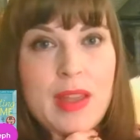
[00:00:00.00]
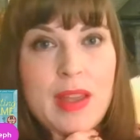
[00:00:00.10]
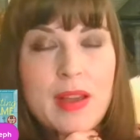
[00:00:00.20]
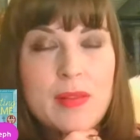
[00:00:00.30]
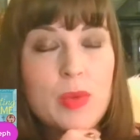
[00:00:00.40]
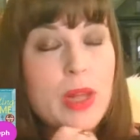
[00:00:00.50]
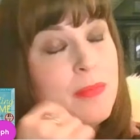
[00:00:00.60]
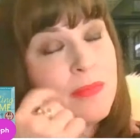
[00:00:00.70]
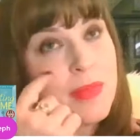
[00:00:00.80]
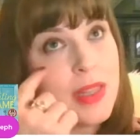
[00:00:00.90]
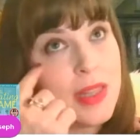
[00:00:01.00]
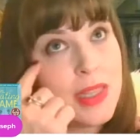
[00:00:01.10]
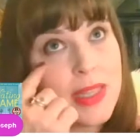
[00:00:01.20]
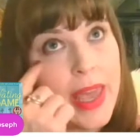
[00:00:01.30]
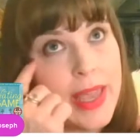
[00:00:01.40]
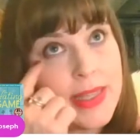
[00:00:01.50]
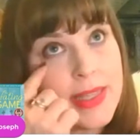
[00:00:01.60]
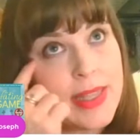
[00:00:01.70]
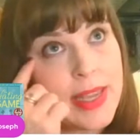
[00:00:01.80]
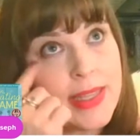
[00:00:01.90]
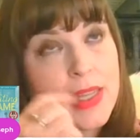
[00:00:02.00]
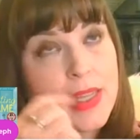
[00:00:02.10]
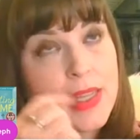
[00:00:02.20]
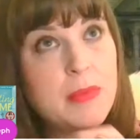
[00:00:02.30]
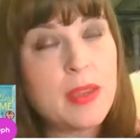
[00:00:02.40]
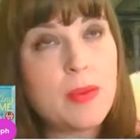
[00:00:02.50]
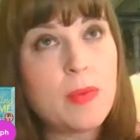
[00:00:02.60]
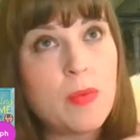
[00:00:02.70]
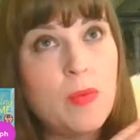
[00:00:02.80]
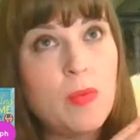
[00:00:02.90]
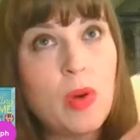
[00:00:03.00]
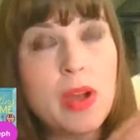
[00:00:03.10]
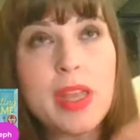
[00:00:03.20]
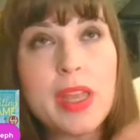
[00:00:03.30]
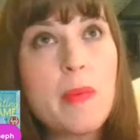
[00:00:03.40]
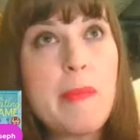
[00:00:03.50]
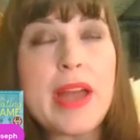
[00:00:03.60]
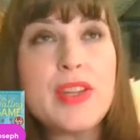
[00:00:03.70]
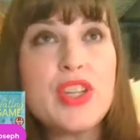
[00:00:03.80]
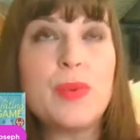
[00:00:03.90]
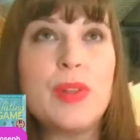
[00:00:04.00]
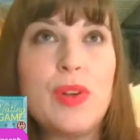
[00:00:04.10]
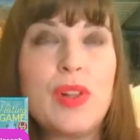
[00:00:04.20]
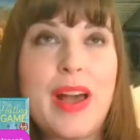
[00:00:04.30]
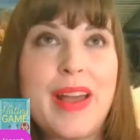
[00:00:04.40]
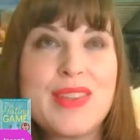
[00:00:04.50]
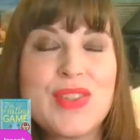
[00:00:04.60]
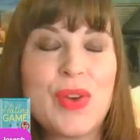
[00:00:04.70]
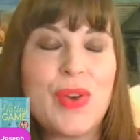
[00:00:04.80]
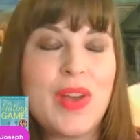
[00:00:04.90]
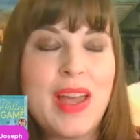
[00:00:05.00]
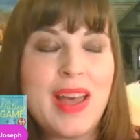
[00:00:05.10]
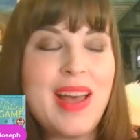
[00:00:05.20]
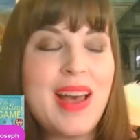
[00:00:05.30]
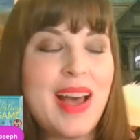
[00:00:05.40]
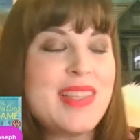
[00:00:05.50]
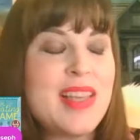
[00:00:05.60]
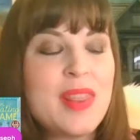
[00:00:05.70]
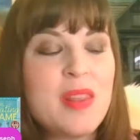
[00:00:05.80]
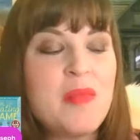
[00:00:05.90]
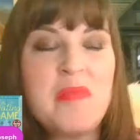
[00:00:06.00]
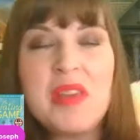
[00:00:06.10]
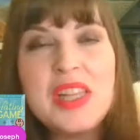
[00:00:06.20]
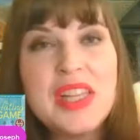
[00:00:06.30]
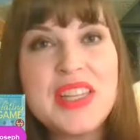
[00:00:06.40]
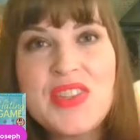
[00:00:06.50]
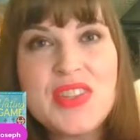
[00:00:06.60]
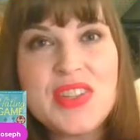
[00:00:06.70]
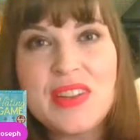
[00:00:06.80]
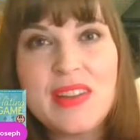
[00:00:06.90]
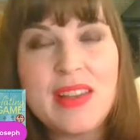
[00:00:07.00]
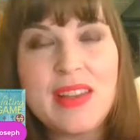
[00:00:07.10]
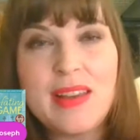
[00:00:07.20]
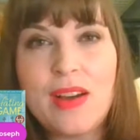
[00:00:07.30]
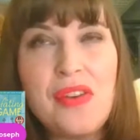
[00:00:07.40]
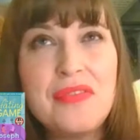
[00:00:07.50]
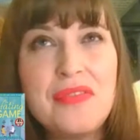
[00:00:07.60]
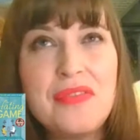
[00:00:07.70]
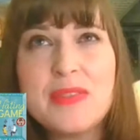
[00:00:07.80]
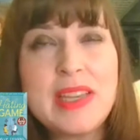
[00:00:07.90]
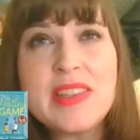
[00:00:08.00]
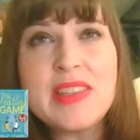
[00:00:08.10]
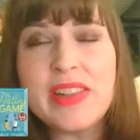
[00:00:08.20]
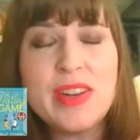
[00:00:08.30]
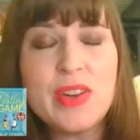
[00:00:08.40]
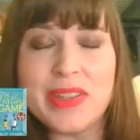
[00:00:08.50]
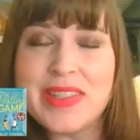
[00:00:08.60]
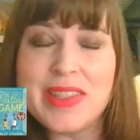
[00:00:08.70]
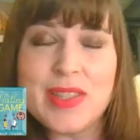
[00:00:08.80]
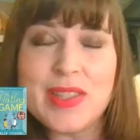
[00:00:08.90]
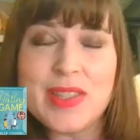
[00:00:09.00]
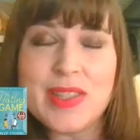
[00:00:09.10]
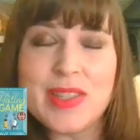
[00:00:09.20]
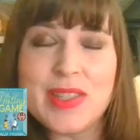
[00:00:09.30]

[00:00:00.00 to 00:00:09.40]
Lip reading: Well, in this case, they said to me, "What can you imagine it would look like?" So I sent them a big list of just basically nonsense words.